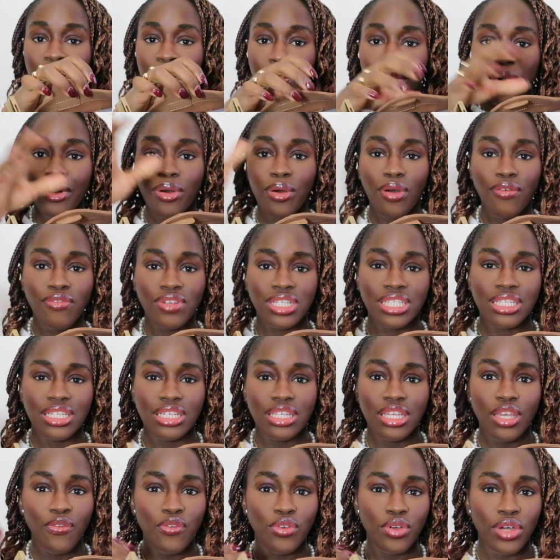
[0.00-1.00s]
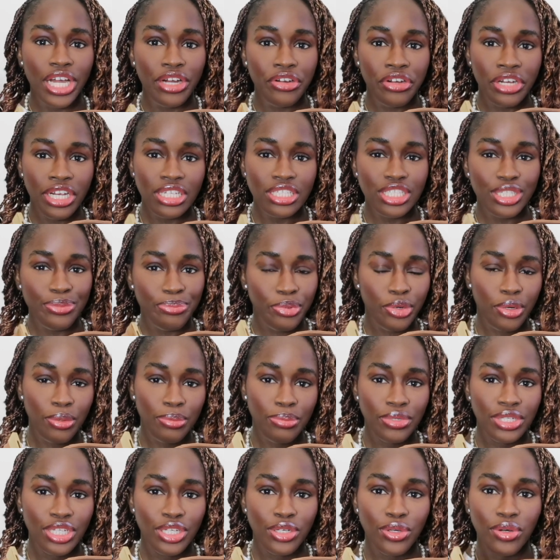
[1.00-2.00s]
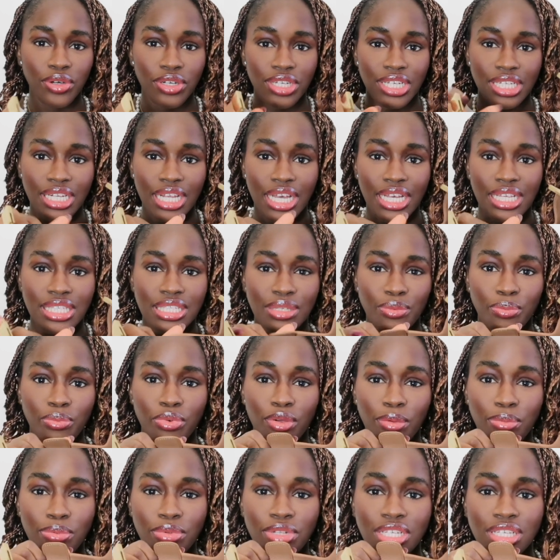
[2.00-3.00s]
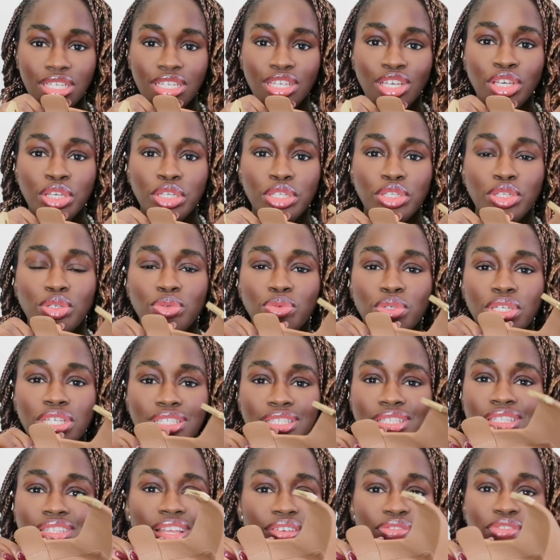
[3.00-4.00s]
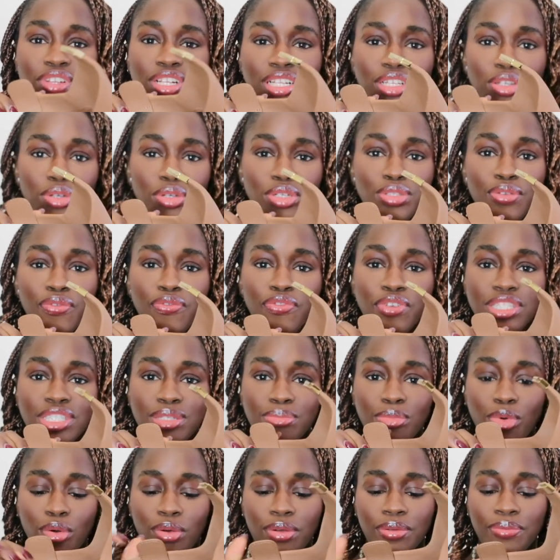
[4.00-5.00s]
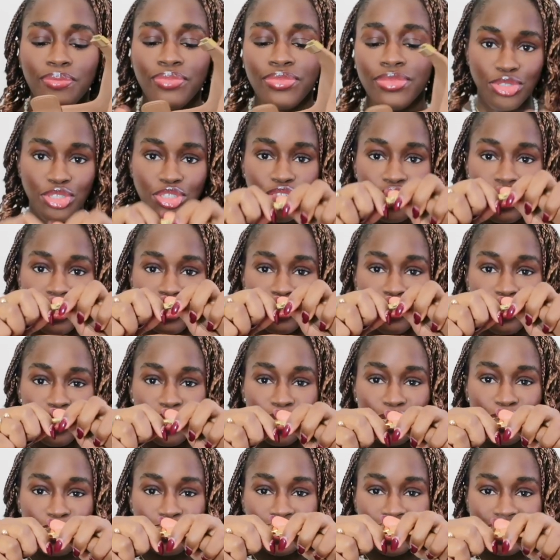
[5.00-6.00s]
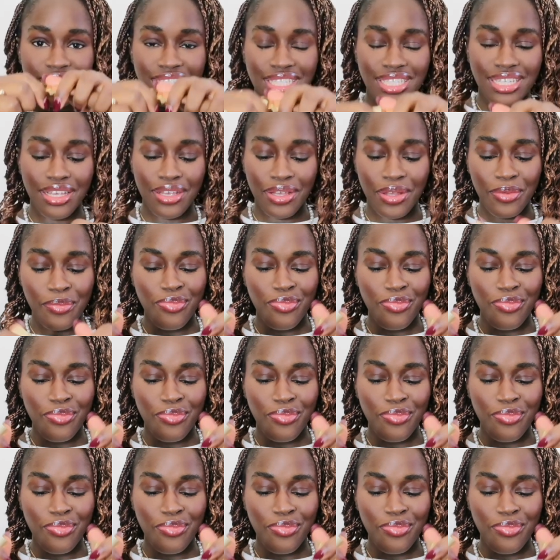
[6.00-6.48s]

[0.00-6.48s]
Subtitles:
But obviously if you arrange it properly or organize it properly, it's definitely going to fit more. I'm just trying to close it.